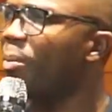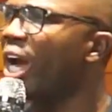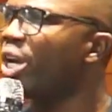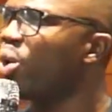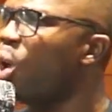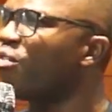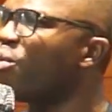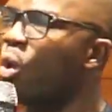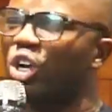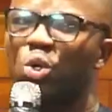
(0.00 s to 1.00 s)
you of
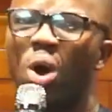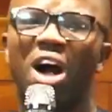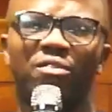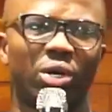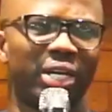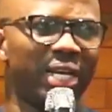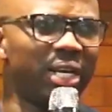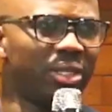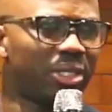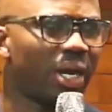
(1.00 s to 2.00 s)
what you have on the
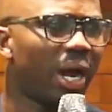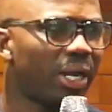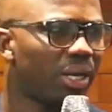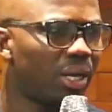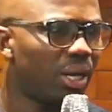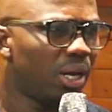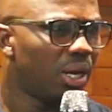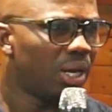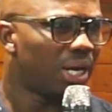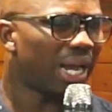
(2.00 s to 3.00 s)
inside
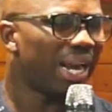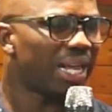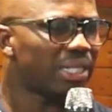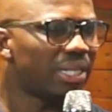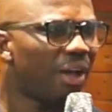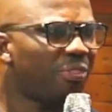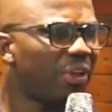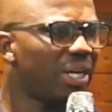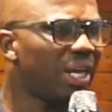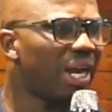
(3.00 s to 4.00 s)
that there is nothing
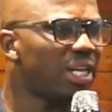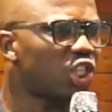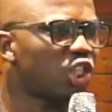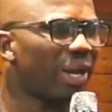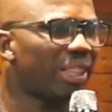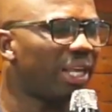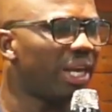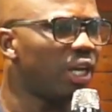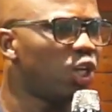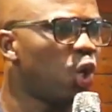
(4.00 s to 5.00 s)
that is threatening
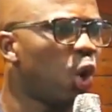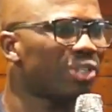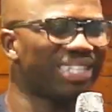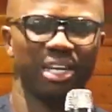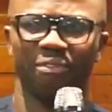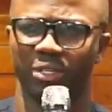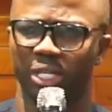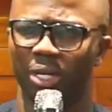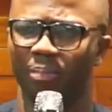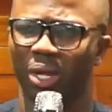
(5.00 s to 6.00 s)
your safety,
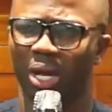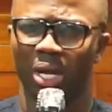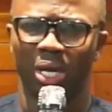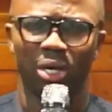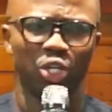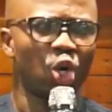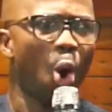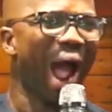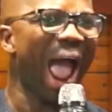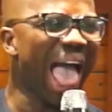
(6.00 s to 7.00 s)
your
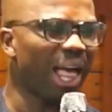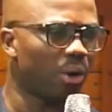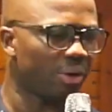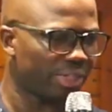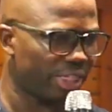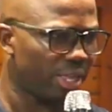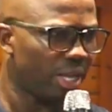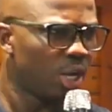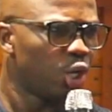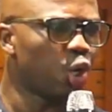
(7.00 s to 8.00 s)
health,
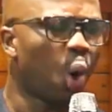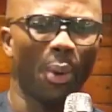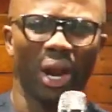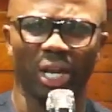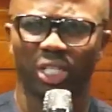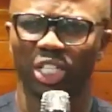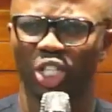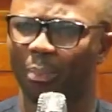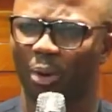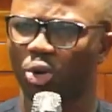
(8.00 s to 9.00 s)
your relationship,
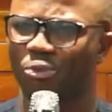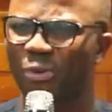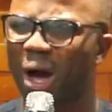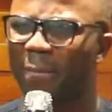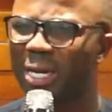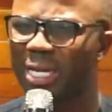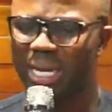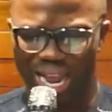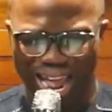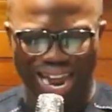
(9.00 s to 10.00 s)
or your family
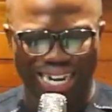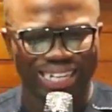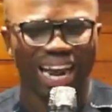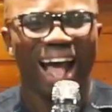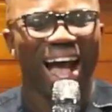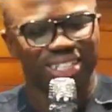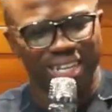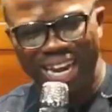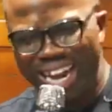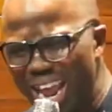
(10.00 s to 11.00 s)
that has a
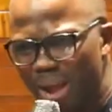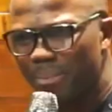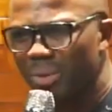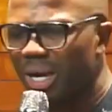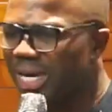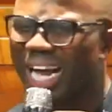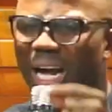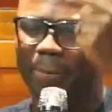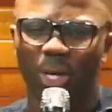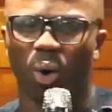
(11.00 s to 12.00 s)
name that can be
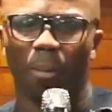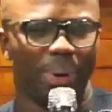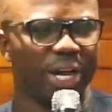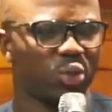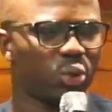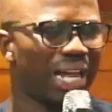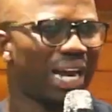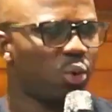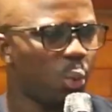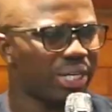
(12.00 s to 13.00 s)
compared to that
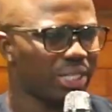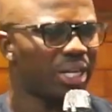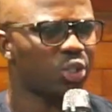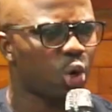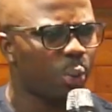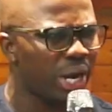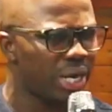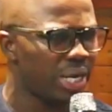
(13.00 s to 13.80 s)
which is already